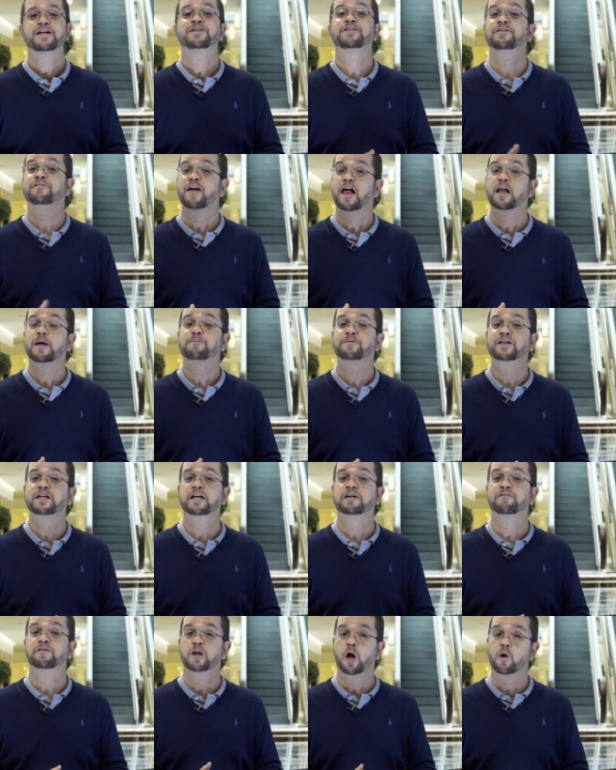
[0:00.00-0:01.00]
developed to
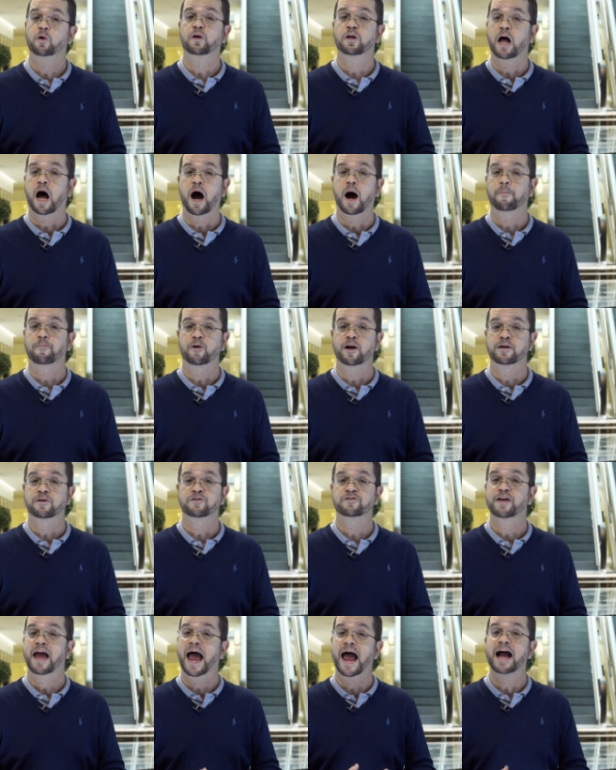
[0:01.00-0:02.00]
give local
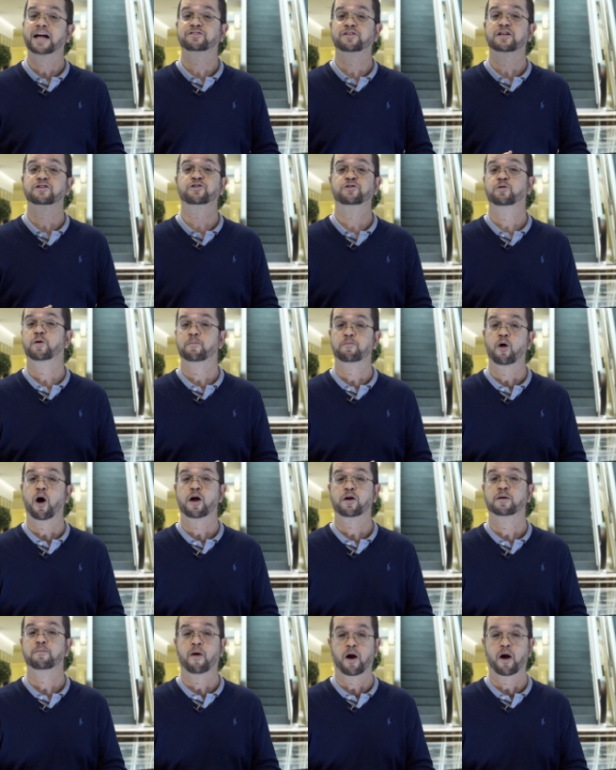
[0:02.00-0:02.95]
operators access to a broader